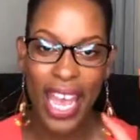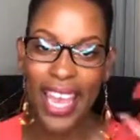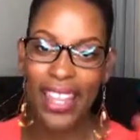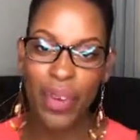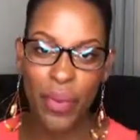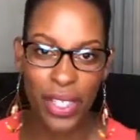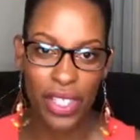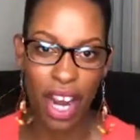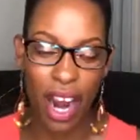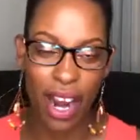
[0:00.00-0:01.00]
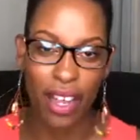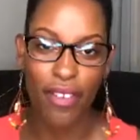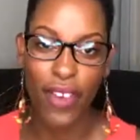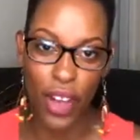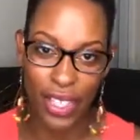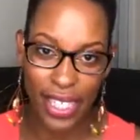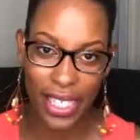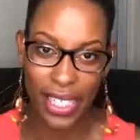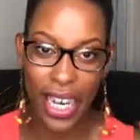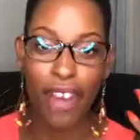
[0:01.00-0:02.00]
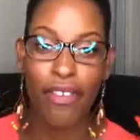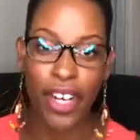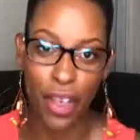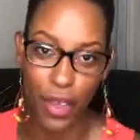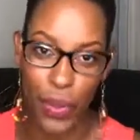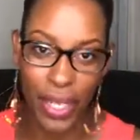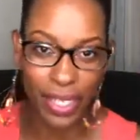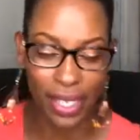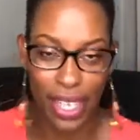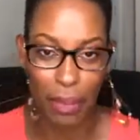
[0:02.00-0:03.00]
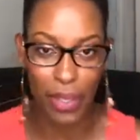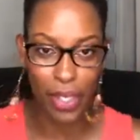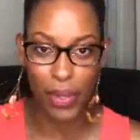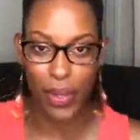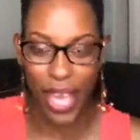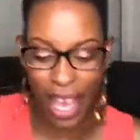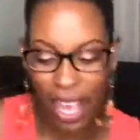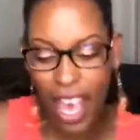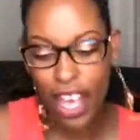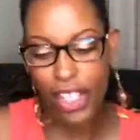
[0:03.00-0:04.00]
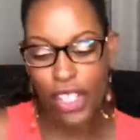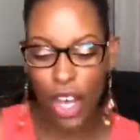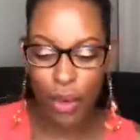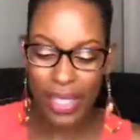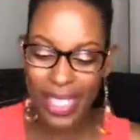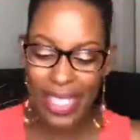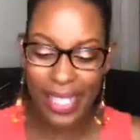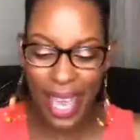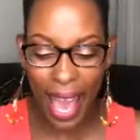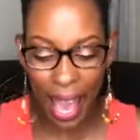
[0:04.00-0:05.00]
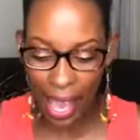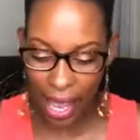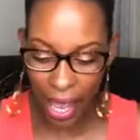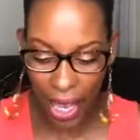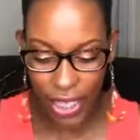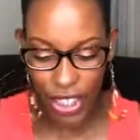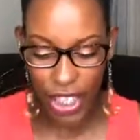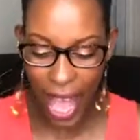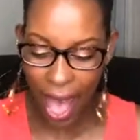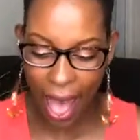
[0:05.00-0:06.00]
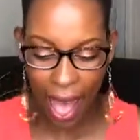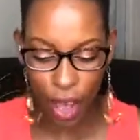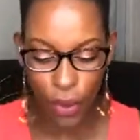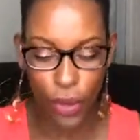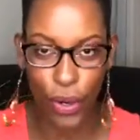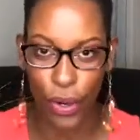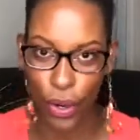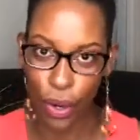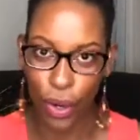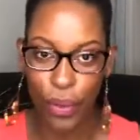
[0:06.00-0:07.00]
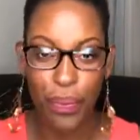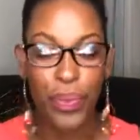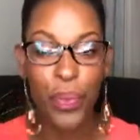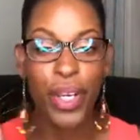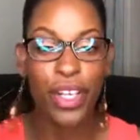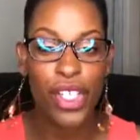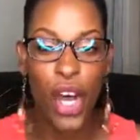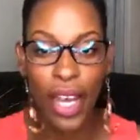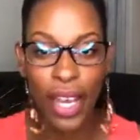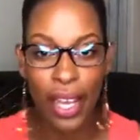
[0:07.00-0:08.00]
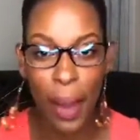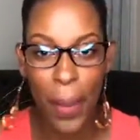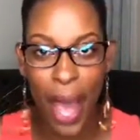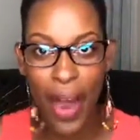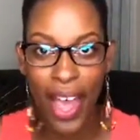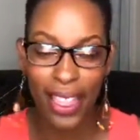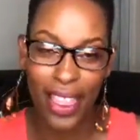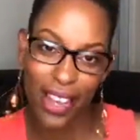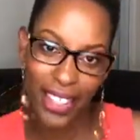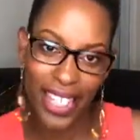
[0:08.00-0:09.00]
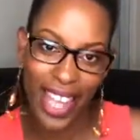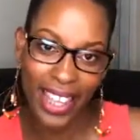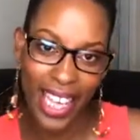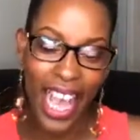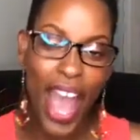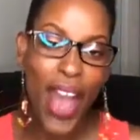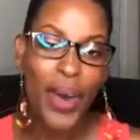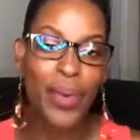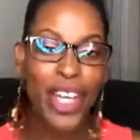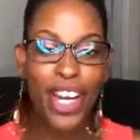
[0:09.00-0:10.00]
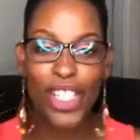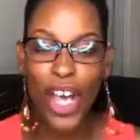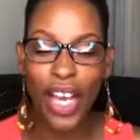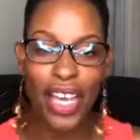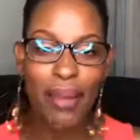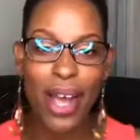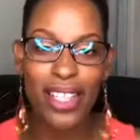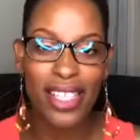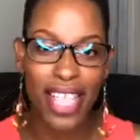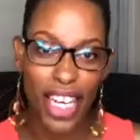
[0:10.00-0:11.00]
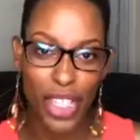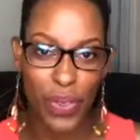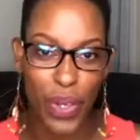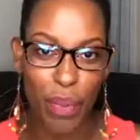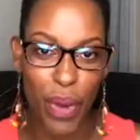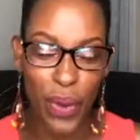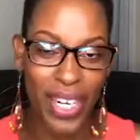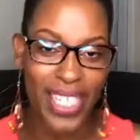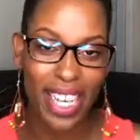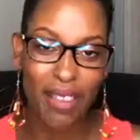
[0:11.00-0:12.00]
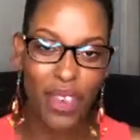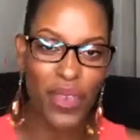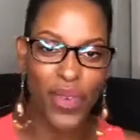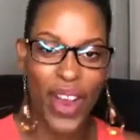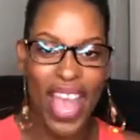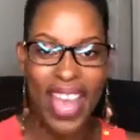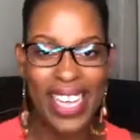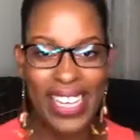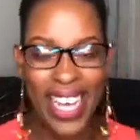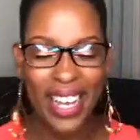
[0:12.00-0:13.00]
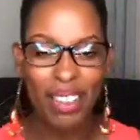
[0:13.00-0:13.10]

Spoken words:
and then we'll start fall season and for another 26 episodes, okay? So today, girl, we are talking about, hello Shelly, we are talking about sexual brokenness. If you read